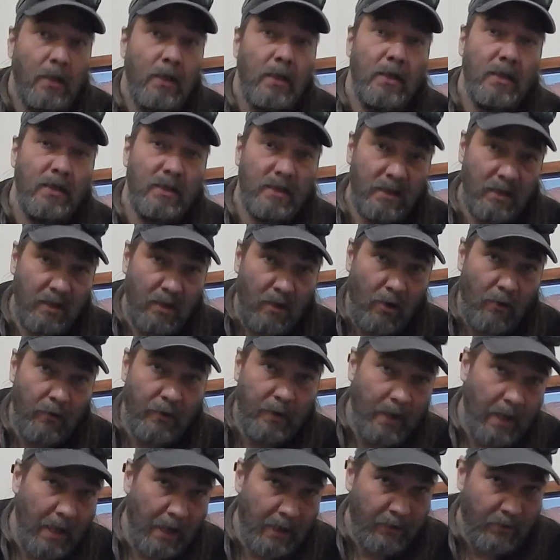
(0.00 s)
see all
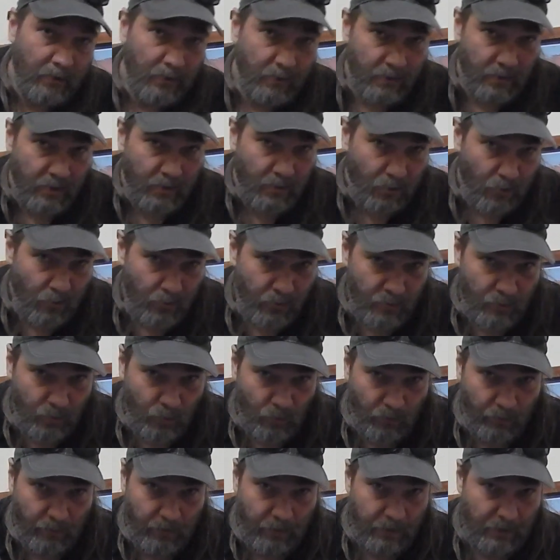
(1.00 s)
the actors in those
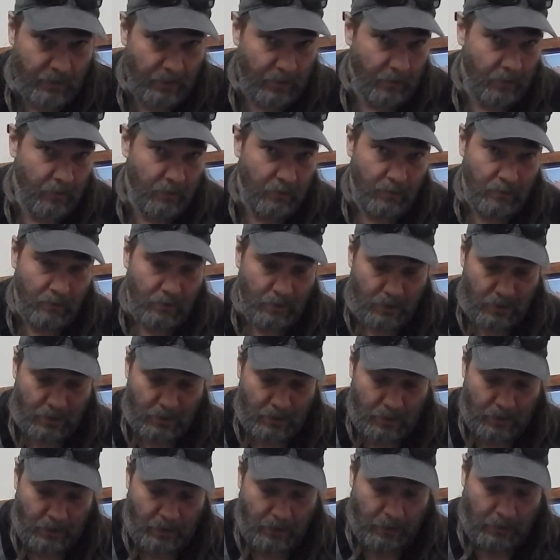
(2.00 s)
movies, and
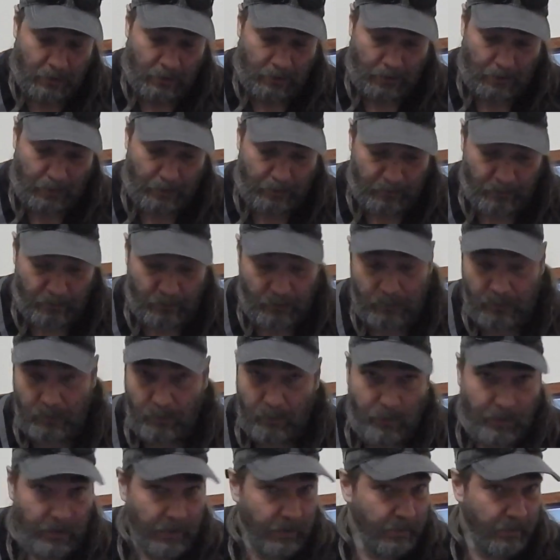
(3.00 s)
I don't know, it
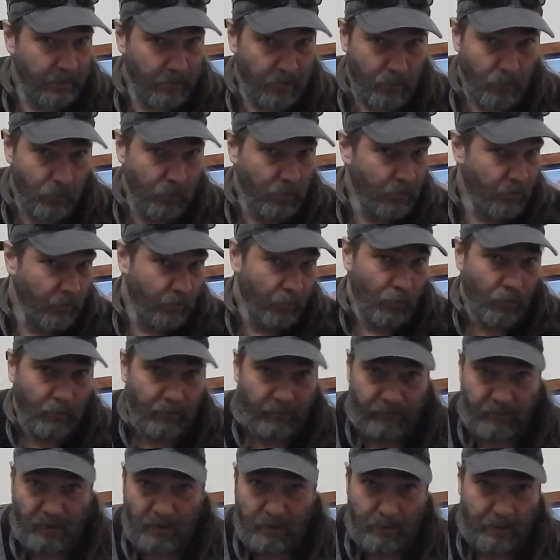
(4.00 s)
depends. Who's more
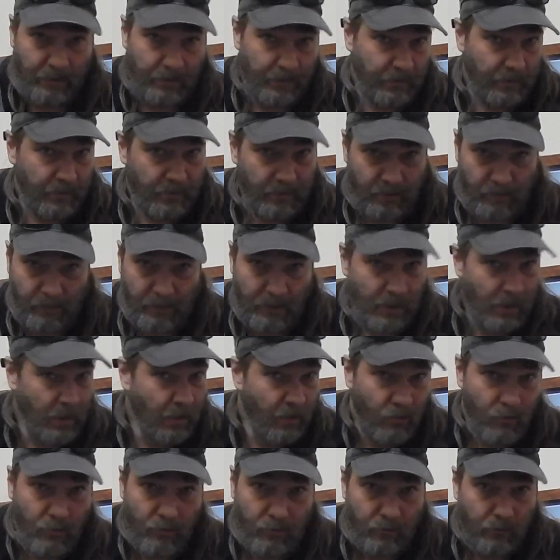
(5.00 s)
famous? I mean, I
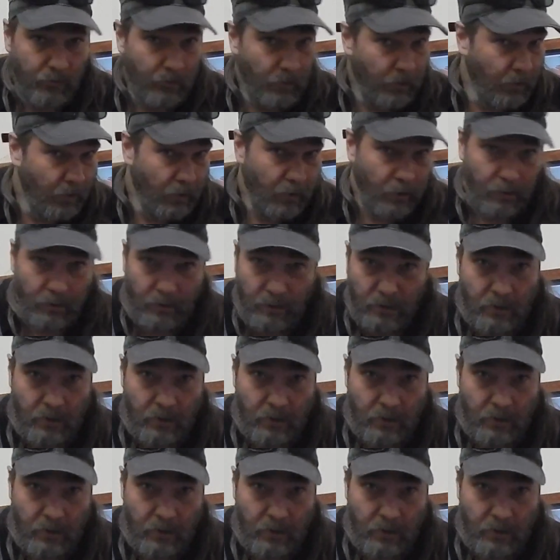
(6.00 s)
know